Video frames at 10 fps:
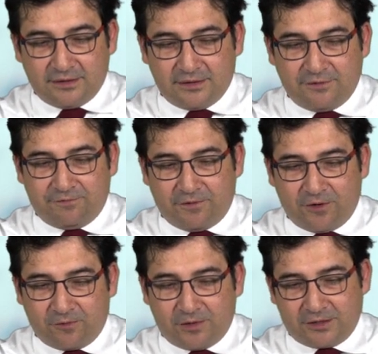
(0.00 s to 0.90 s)
The
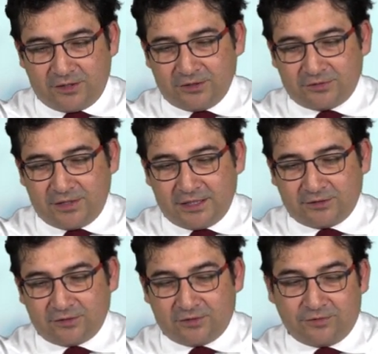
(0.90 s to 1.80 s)
forward
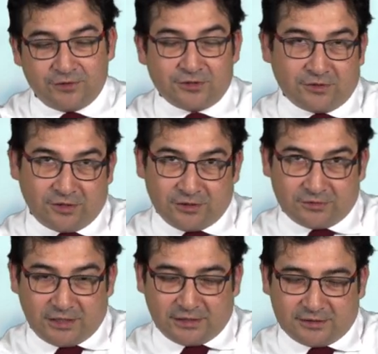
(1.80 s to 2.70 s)
contract or future
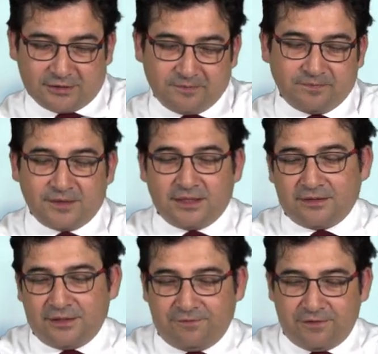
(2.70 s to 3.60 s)
contracts
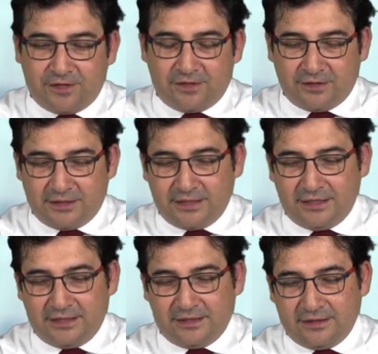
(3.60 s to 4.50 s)
differ
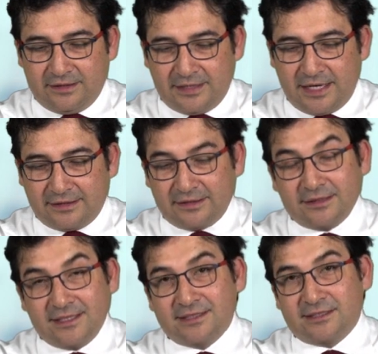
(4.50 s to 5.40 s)
in
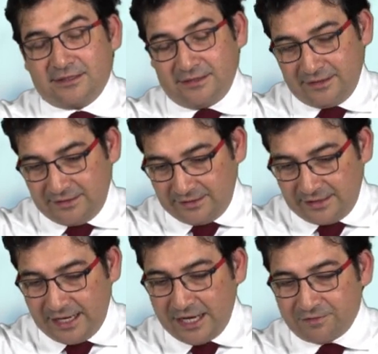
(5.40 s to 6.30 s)
that these
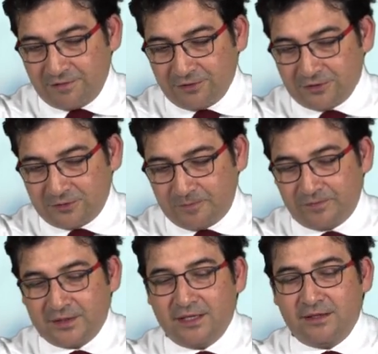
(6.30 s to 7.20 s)
cash flows,
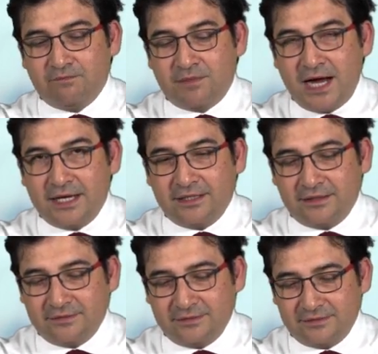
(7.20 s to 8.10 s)
the
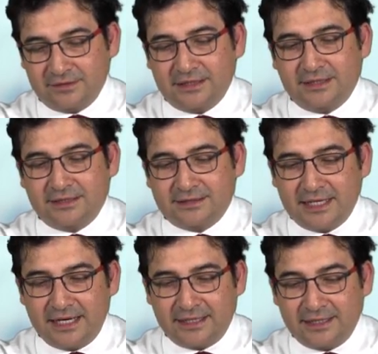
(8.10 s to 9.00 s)
buying and the
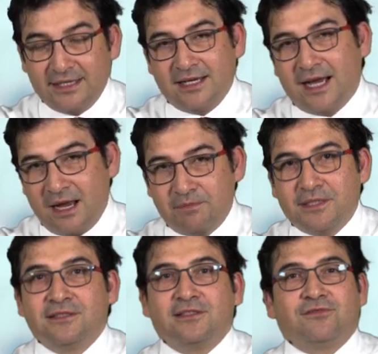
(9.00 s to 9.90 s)
selling,
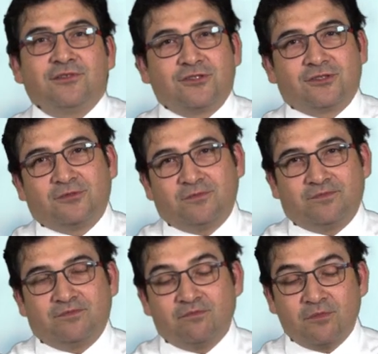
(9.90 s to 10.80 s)
happens in the future,
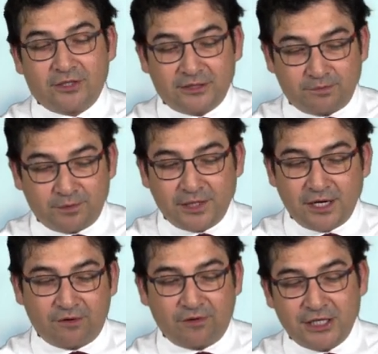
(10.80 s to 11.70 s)
but it's
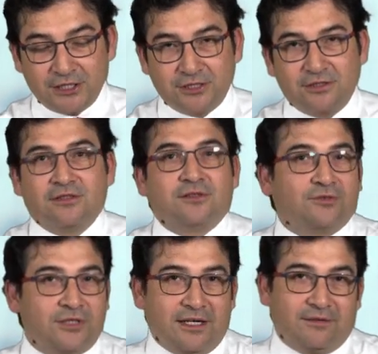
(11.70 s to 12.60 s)
pre-arranged
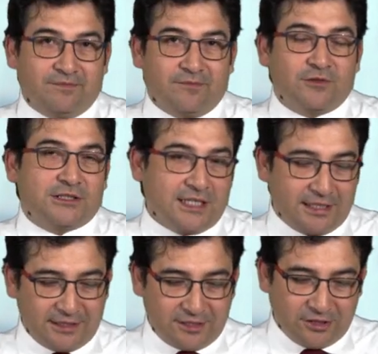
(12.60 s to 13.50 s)
today. We
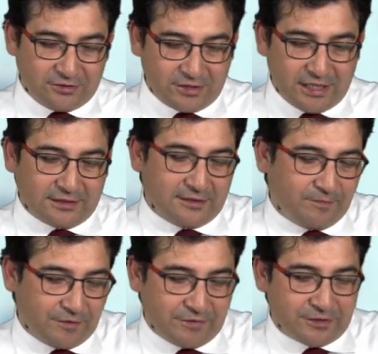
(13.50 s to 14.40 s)
sign the
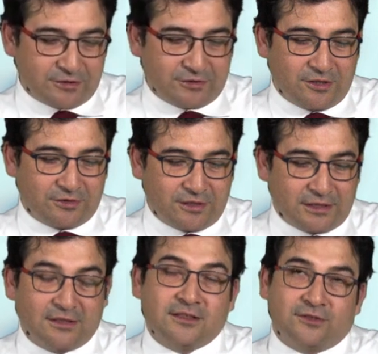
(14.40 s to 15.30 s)
contract, the futures
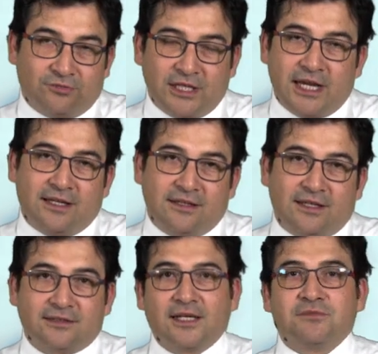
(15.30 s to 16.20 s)
contract, today
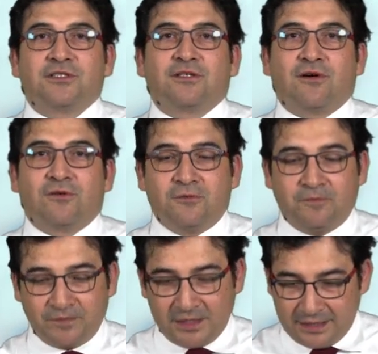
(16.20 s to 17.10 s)
at time 0,
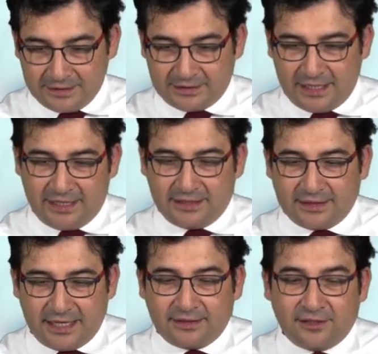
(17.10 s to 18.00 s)

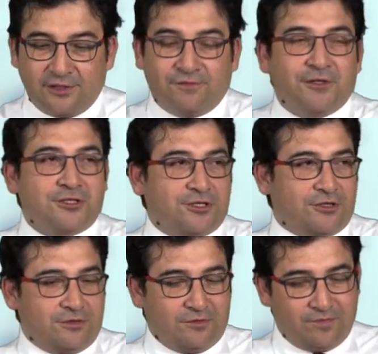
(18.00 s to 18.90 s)
saying that in the
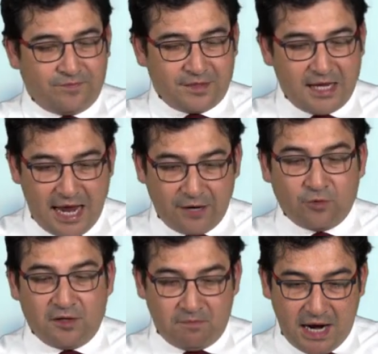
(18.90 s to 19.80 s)
future I
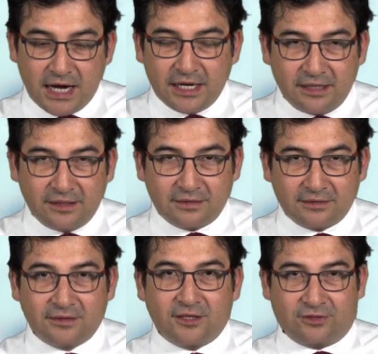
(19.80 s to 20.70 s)
will buy
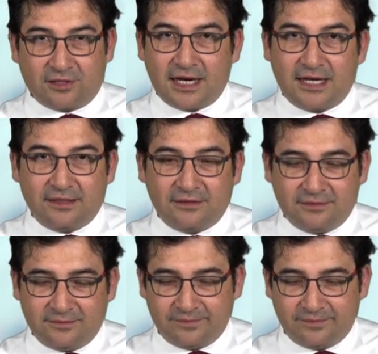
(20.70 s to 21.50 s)
the underlying